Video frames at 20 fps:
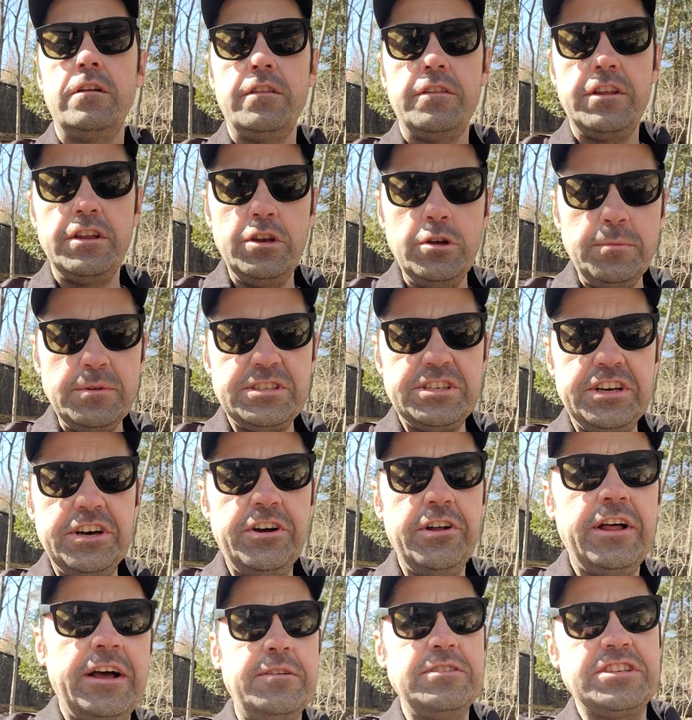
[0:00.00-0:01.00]
the new
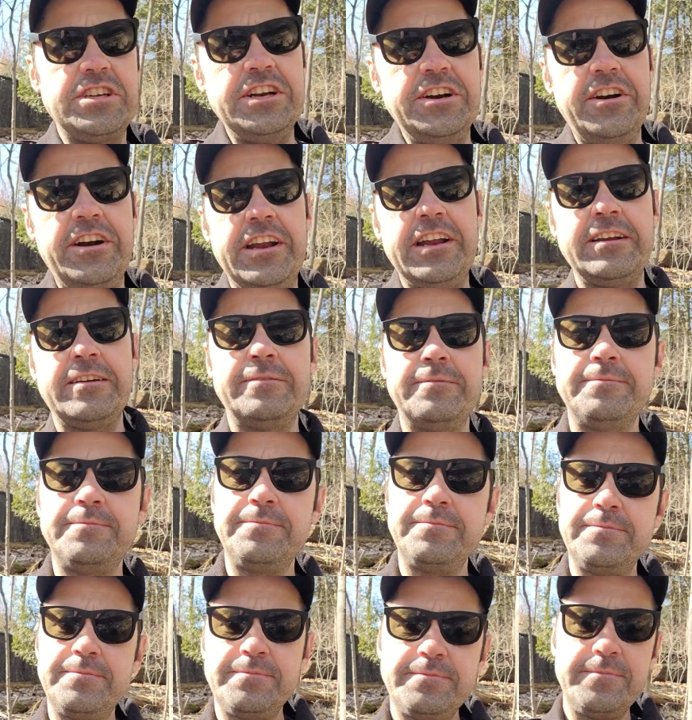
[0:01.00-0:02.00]
material I was hearing,
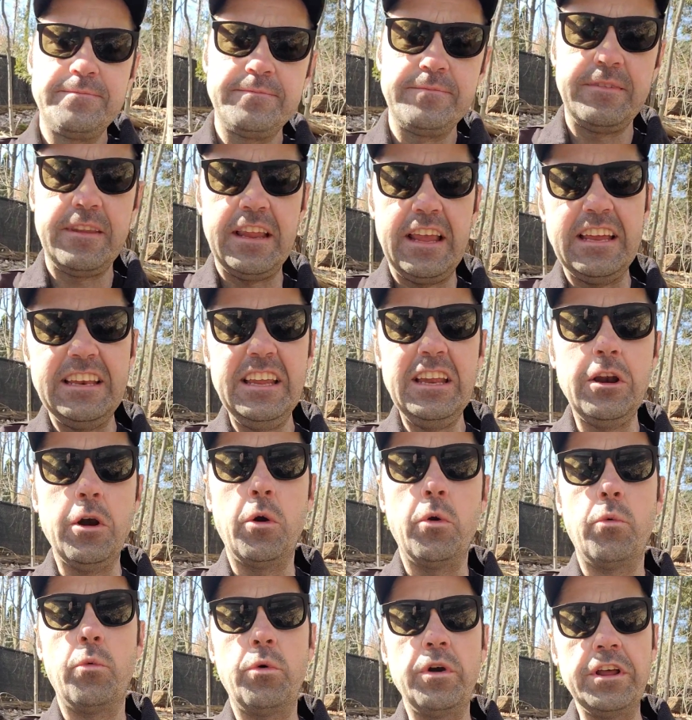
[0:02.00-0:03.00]
it didn't
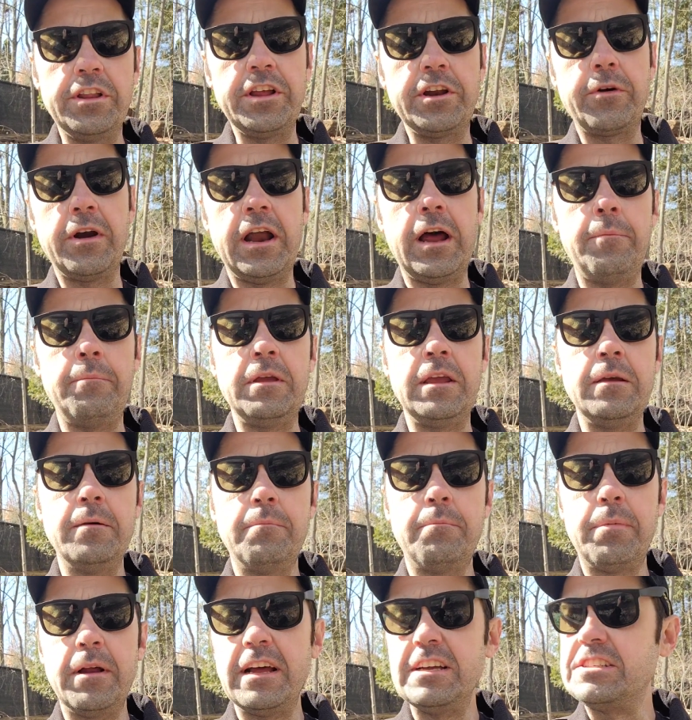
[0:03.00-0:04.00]
really grab me,
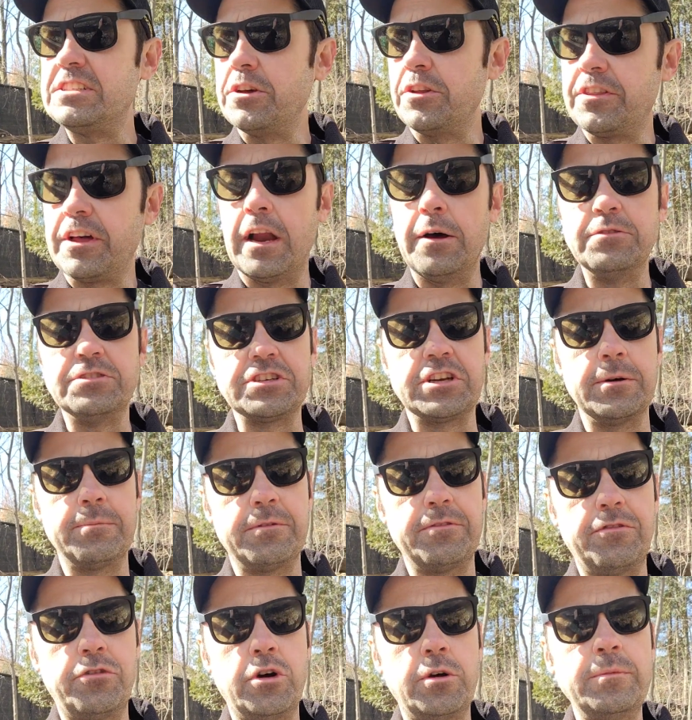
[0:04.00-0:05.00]
but I still thought it was a good
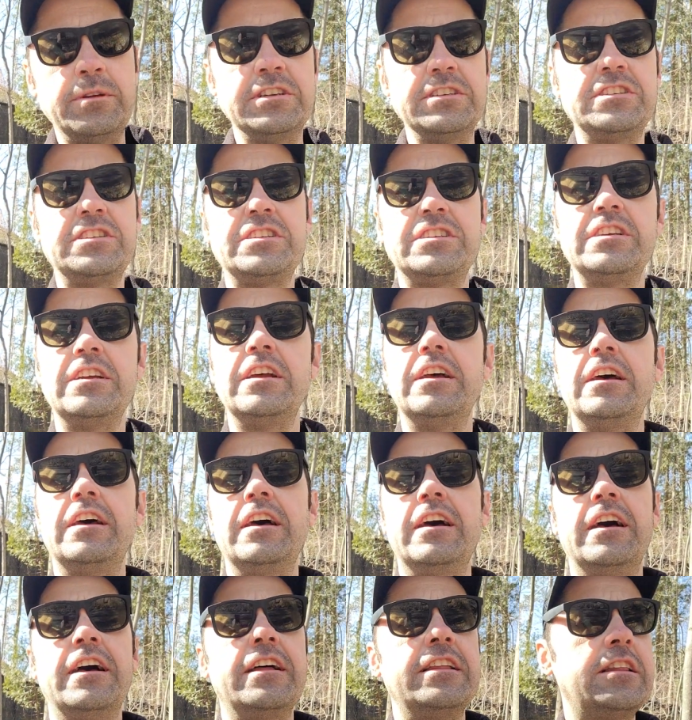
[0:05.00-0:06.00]
performance.
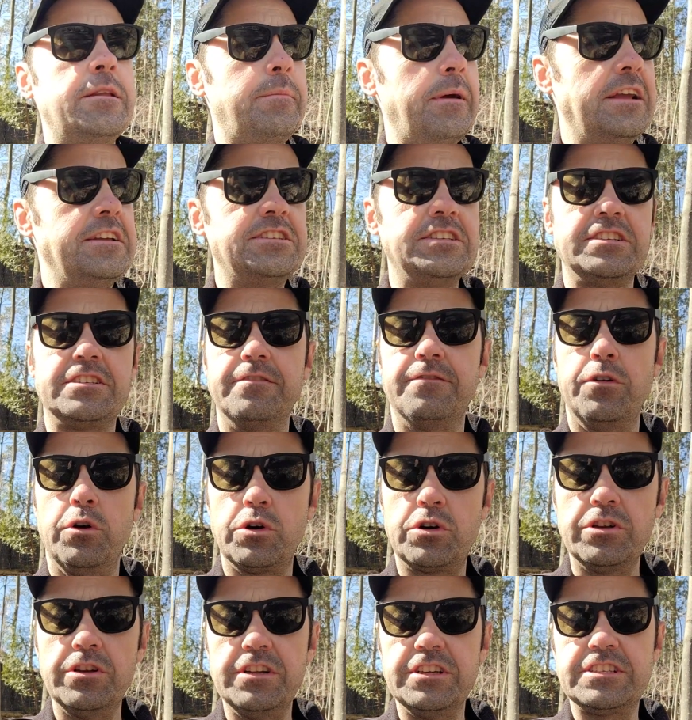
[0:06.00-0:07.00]
The bassist and
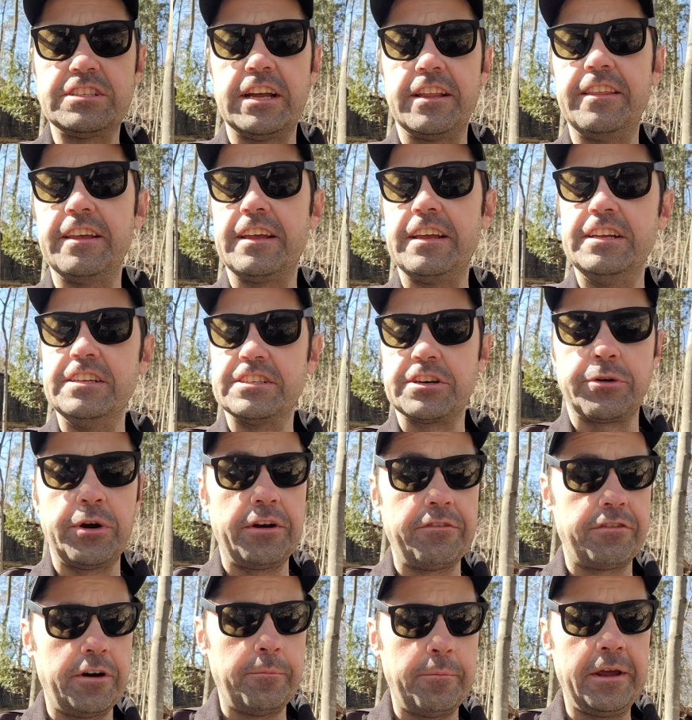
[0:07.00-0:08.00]
vocalist, I think he's a great
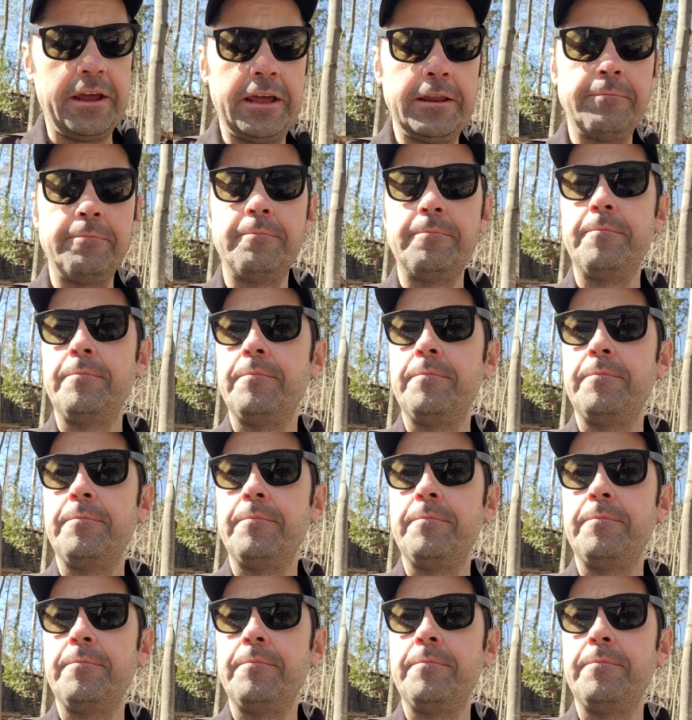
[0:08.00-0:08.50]
frontman.